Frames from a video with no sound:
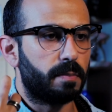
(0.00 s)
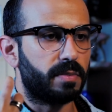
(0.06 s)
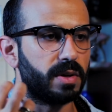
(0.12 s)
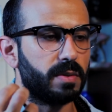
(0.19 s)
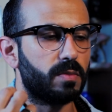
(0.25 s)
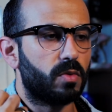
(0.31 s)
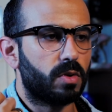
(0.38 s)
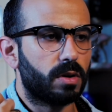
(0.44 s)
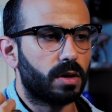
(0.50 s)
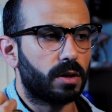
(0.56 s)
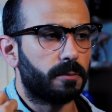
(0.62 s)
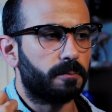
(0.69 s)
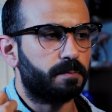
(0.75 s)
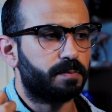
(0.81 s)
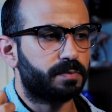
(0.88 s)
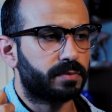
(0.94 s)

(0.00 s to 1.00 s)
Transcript: be more